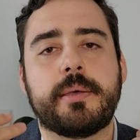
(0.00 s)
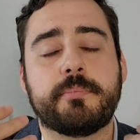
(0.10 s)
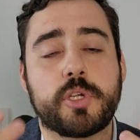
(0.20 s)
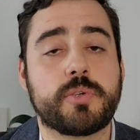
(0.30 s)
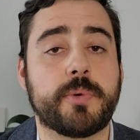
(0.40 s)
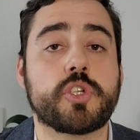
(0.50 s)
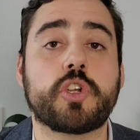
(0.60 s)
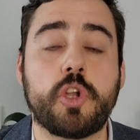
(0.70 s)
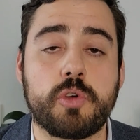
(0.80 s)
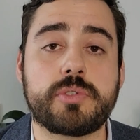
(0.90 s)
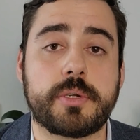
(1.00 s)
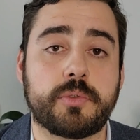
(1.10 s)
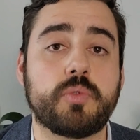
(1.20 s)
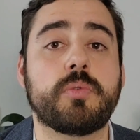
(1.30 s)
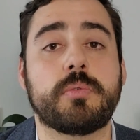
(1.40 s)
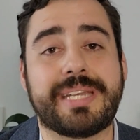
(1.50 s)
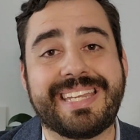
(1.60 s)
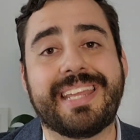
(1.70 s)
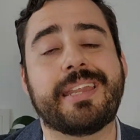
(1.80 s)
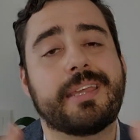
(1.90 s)
much closer to
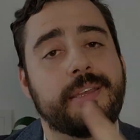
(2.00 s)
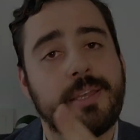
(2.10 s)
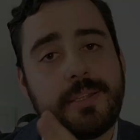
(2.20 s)
needing